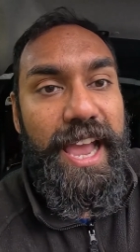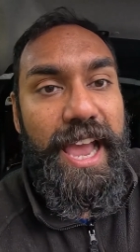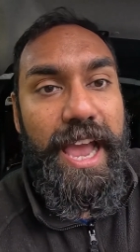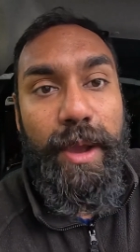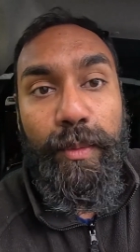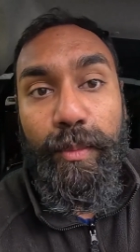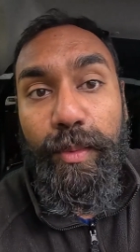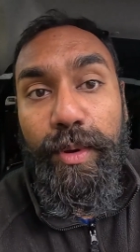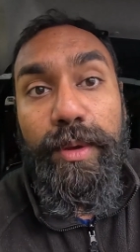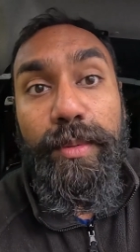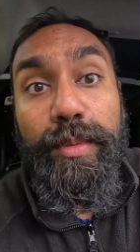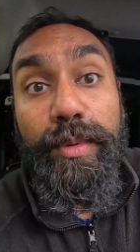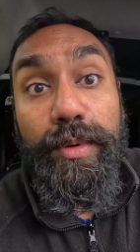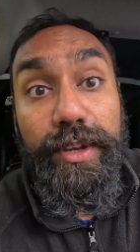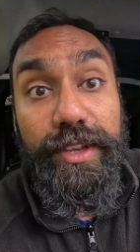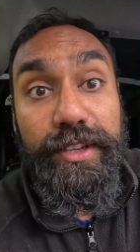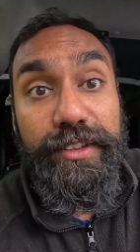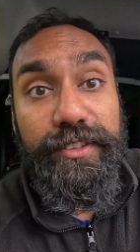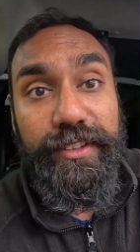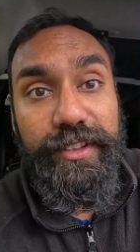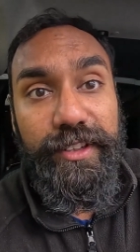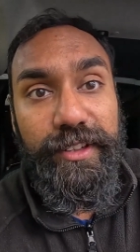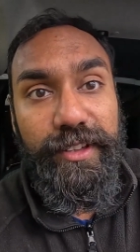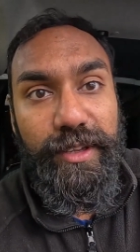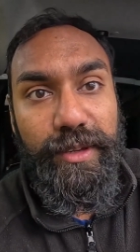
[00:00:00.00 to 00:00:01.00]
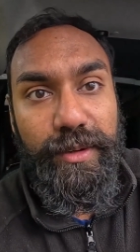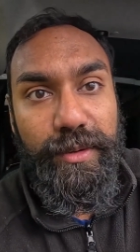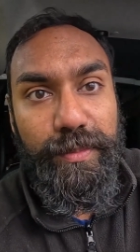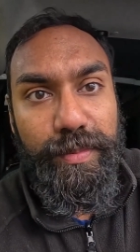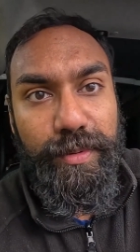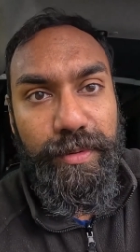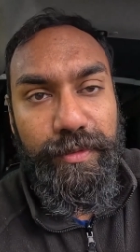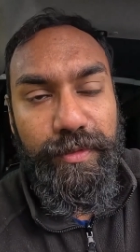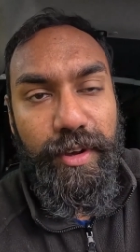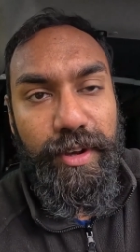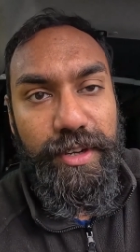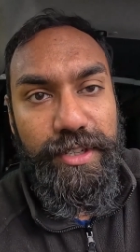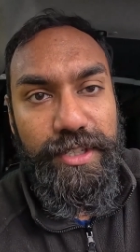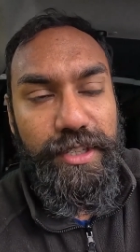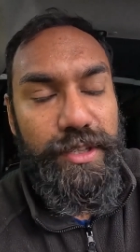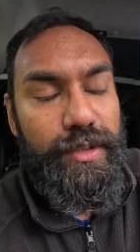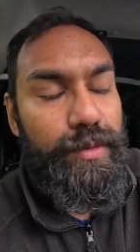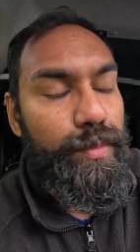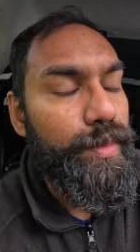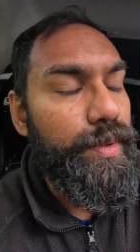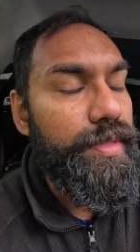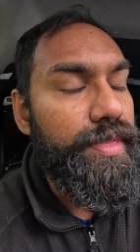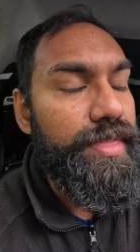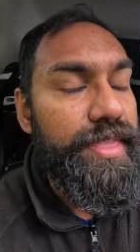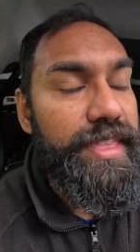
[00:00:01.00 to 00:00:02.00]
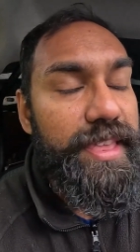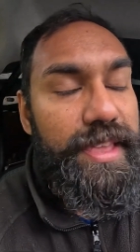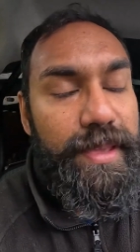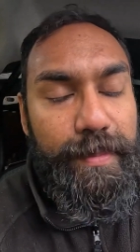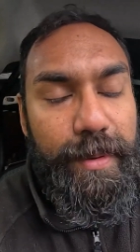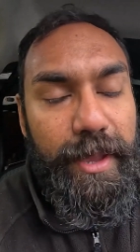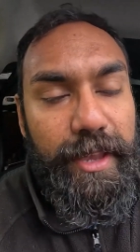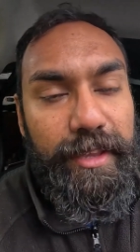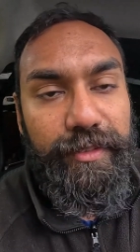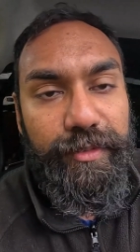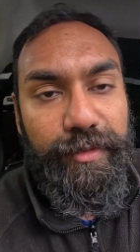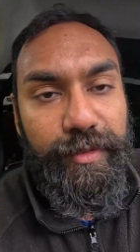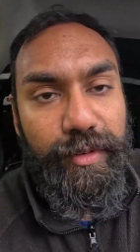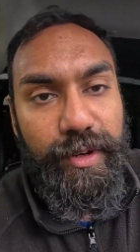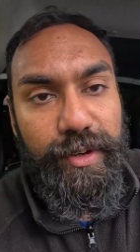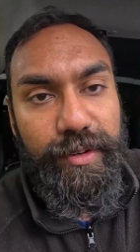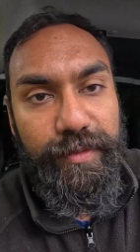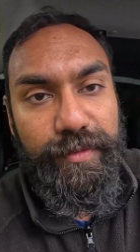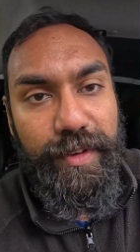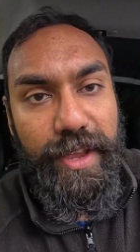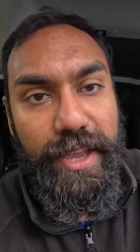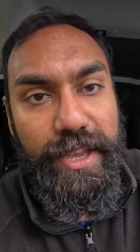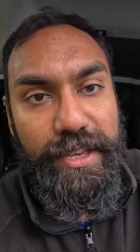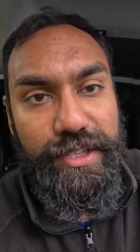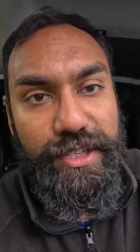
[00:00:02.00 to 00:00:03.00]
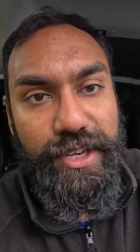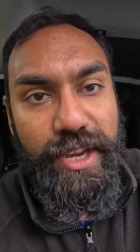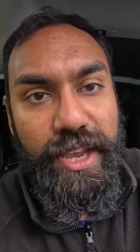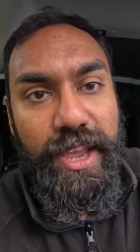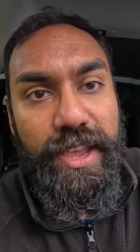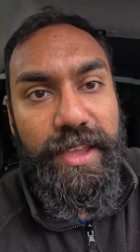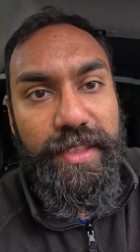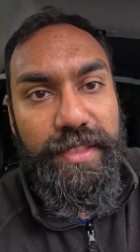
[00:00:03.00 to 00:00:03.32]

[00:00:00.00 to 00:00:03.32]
and we will continue providing you with the best fruit and veg